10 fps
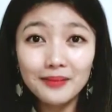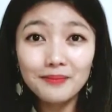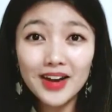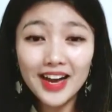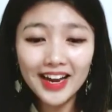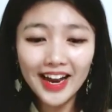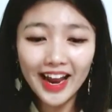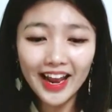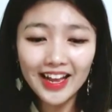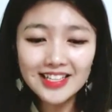My
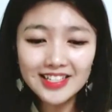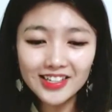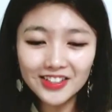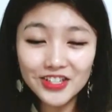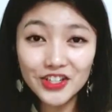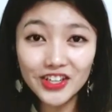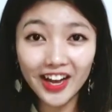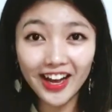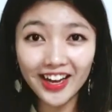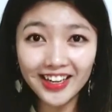hands are
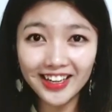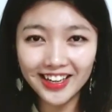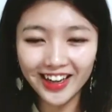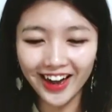shiny.